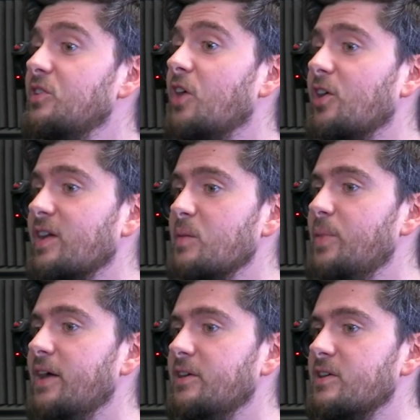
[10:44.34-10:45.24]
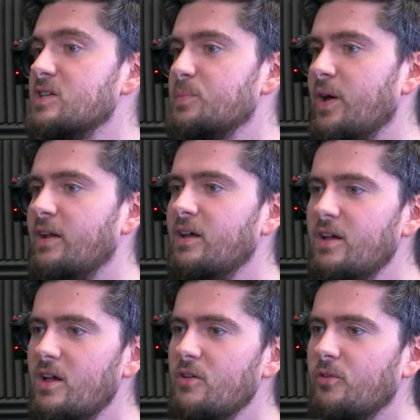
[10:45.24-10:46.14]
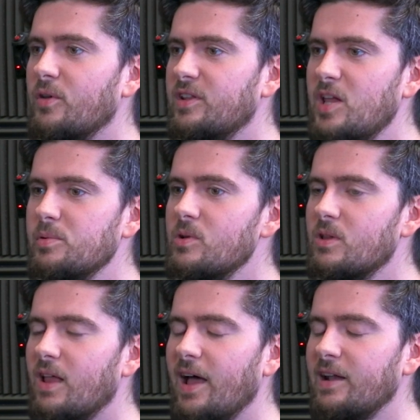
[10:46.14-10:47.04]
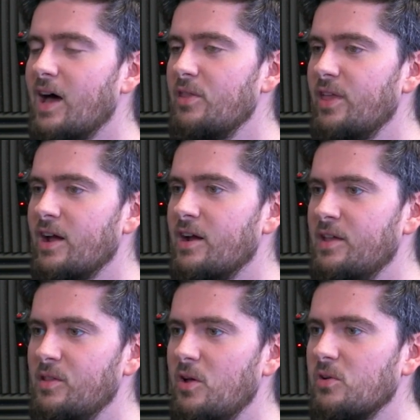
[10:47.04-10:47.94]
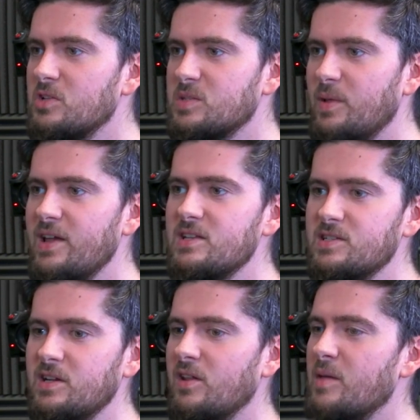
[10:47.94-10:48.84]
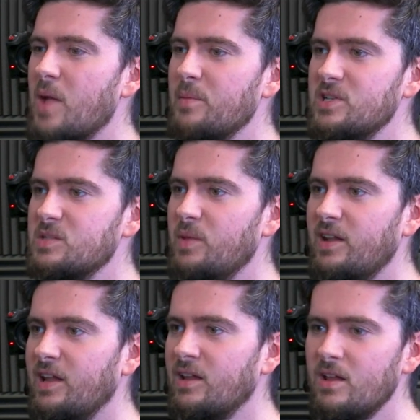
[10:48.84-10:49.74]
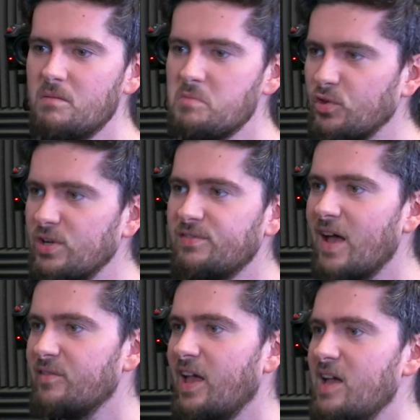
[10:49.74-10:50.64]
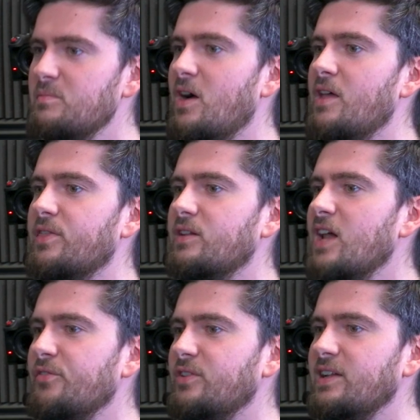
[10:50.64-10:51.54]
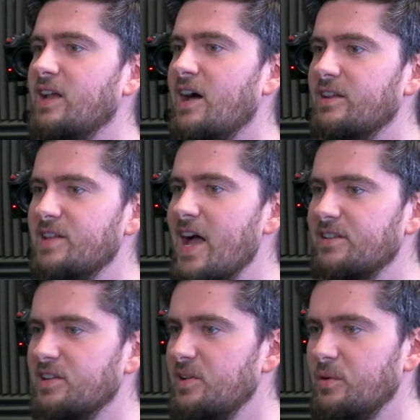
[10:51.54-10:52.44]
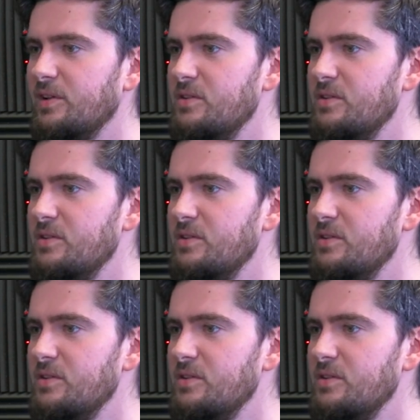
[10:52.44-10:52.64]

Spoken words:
to target competitors. But for the typical client out there in the local space, that might be spending 3, 5K a month. Definitely not a tactic you want to